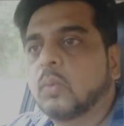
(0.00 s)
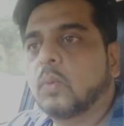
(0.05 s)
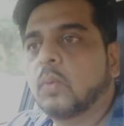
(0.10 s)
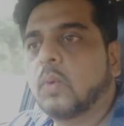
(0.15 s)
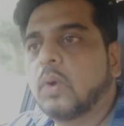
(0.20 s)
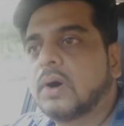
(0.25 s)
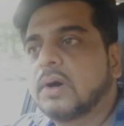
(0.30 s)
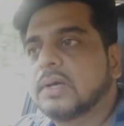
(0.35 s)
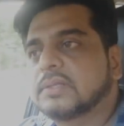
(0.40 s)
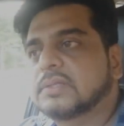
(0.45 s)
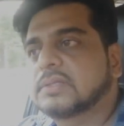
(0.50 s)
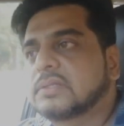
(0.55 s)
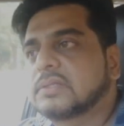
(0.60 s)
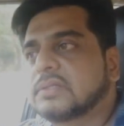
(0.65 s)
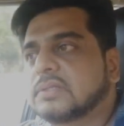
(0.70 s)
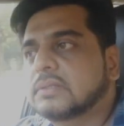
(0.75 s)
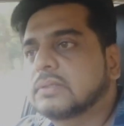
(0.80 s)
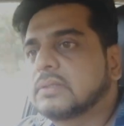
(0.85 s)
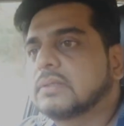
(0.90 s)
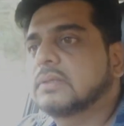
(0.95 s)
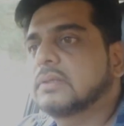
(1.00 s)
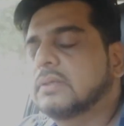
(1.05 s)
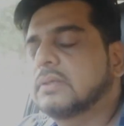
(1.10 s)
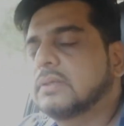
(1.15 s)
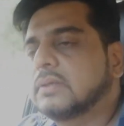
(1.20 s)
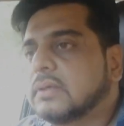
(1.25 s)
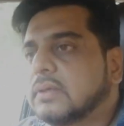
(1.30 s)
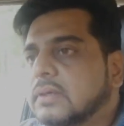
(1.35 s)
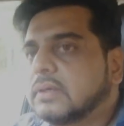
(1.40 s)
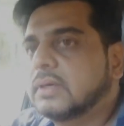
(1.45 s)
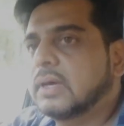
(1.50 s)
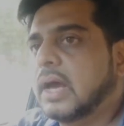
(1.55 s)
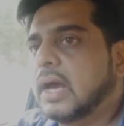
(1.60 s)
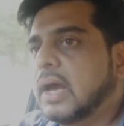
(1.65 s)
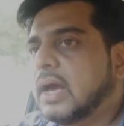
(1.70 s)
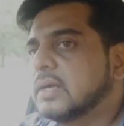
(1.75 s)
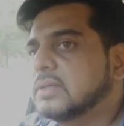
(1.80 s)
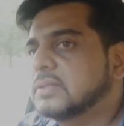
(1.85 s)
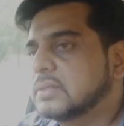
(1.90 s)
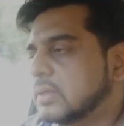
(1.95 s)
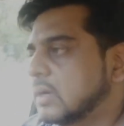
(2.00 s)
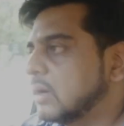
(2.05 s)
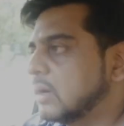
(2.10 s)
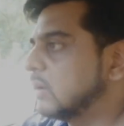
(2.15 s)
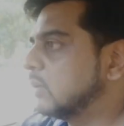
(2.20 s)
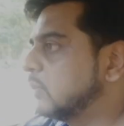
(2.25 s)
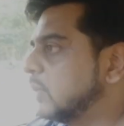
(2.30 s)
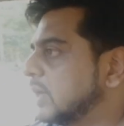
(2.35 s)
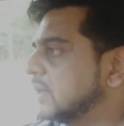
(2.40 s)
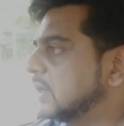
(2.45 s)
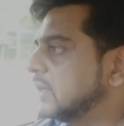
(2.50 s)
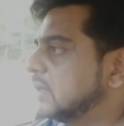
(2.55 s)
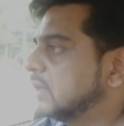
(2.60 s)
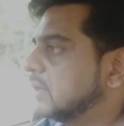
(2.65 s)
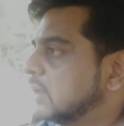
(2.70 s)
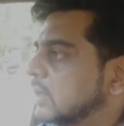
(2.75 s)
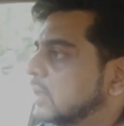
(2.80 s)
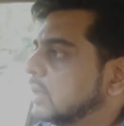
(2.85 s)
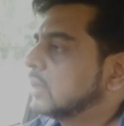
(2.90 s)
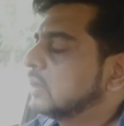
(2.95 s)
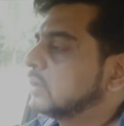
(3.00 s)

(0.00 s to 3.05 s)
Voice has a very